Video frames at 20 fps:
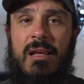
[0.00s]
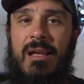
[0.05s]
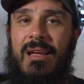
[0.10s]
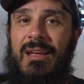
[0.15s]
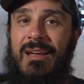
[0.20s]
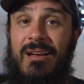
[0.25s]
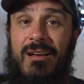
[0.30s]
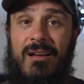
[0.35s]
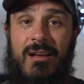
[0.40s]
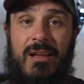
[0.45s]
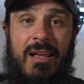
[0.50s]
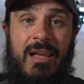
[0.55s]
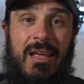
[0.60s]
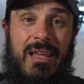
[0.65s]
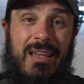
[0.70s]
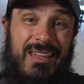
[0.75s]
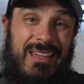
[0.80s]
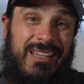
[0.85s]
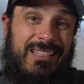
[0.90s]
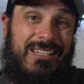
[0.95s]

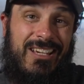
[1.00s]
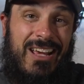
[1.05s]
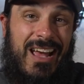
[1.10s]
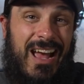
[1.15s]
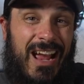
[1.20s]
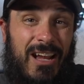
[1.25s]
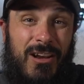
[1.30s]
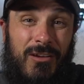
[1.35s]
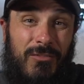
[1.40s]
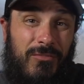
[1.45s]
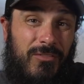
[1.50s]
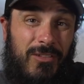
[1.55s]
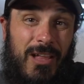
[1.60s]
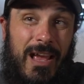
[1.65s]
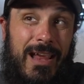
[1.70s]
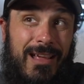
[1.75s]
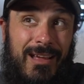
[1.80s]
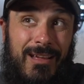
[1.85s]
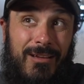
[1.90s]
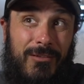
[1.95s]
It's kind of
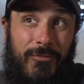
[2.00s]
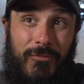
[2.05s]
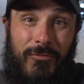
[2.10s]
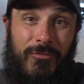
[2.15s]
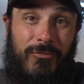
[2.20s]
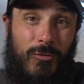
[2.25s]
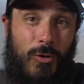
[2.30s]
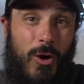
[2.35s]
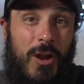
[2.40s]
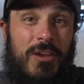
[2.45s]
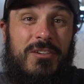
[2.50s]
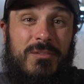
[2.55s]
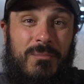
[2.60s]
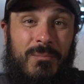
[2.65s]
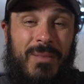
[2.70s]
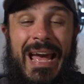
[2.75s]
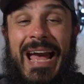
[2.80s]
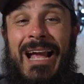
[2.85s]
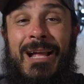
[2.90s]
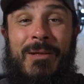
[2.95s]
like a front
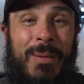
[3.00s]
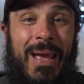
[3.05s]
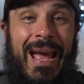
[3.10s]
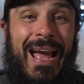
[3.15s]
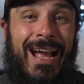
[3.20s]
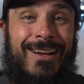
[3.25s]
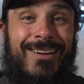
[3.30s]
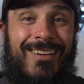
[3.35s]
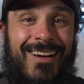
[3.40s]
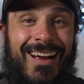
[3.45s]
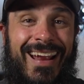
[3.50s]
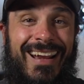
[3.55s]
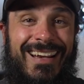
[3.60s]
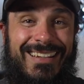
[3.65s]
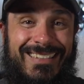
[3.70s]
backpack, right?